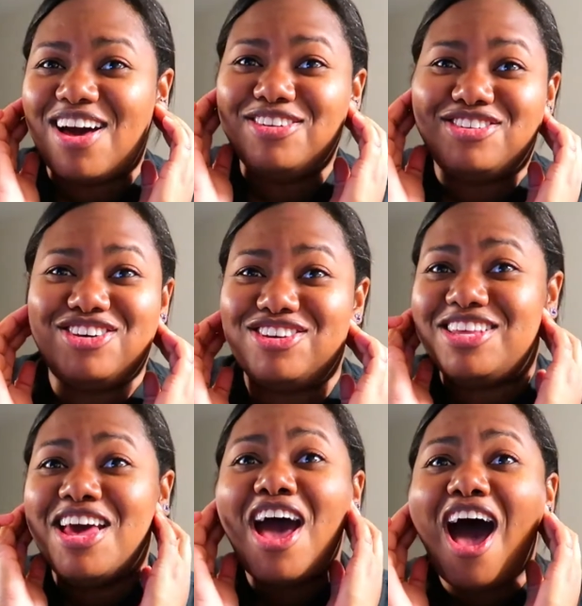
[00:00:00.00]
I
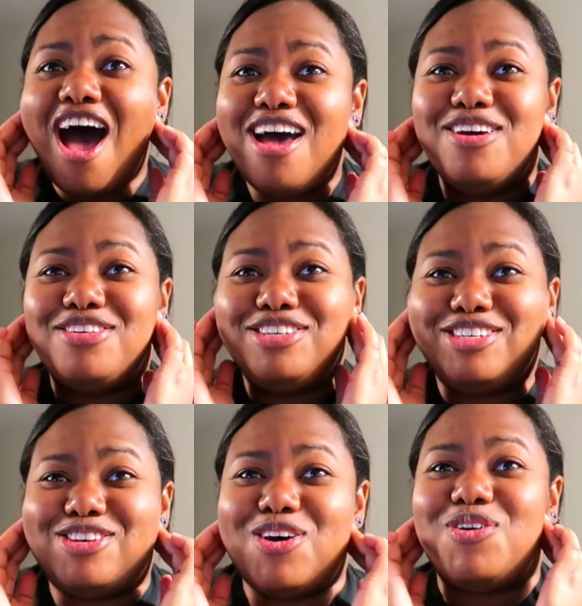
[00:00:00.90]
could I was
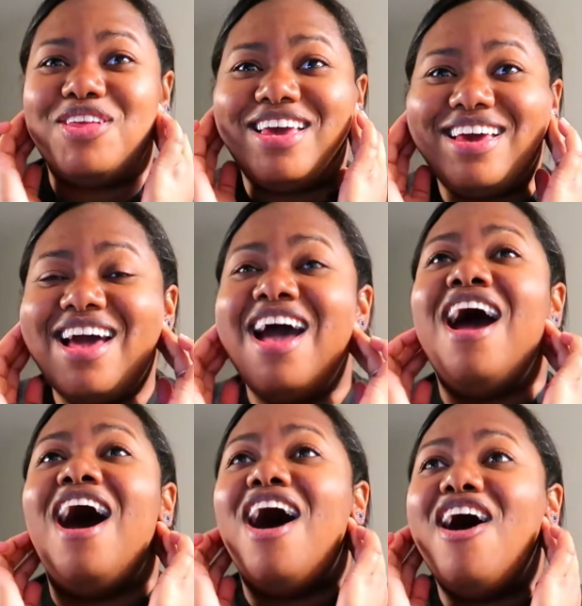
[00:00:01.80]
so like
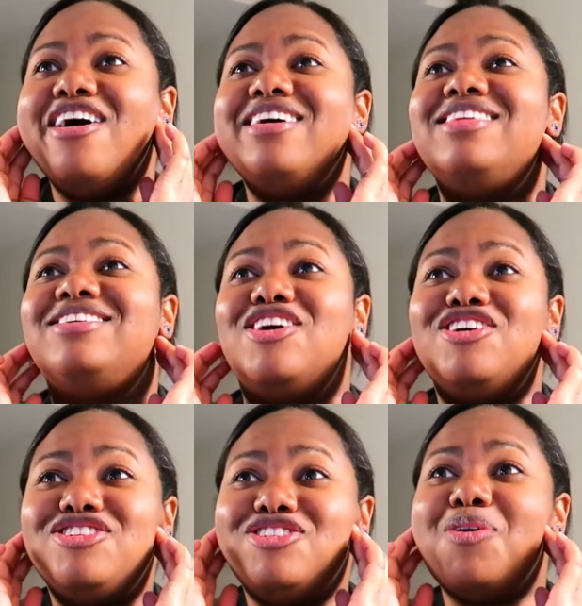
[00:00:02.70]
oh this
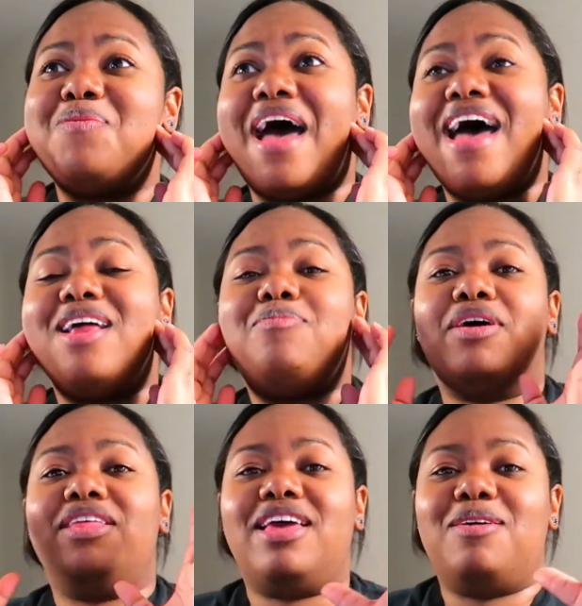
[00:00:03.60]
hurts so bad
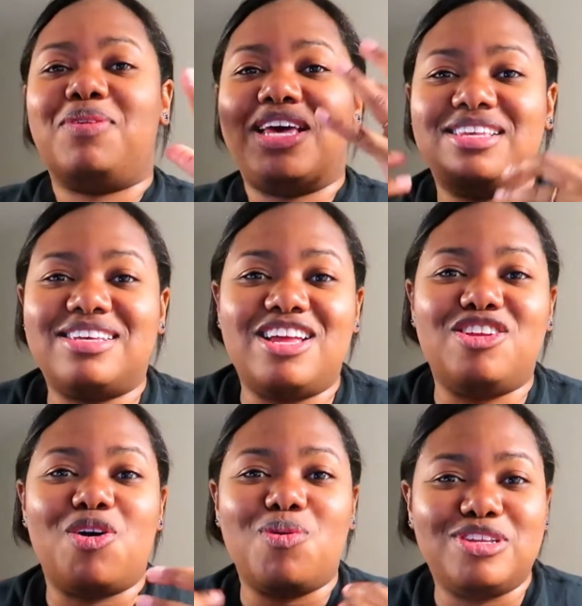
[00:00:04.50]
but like because I
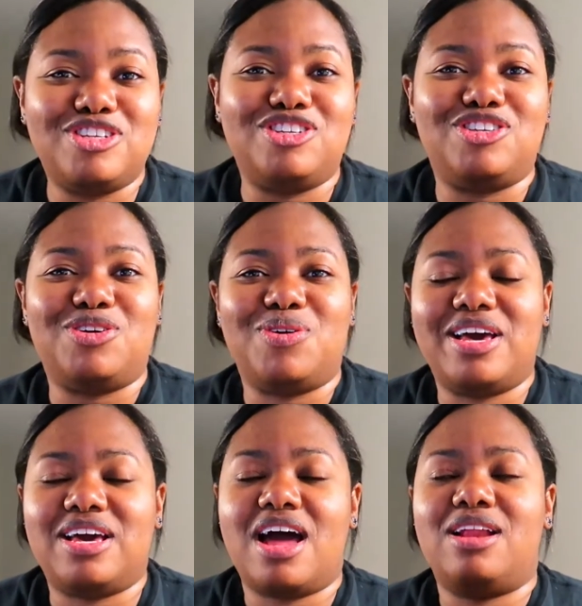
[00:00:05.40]
know what to do I
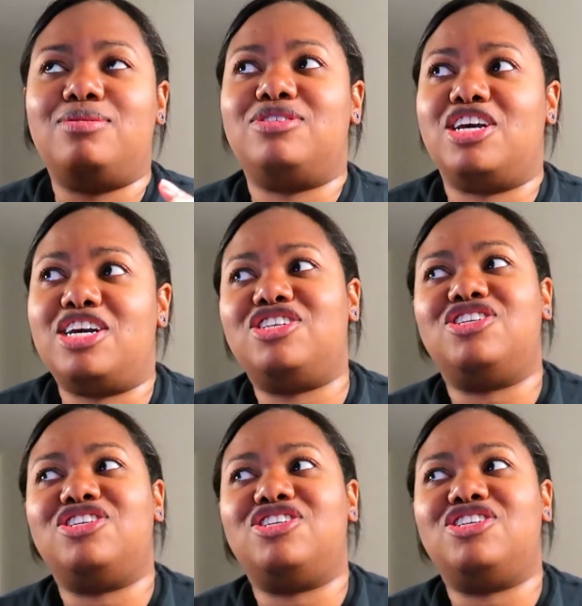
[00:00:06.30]
kind of was like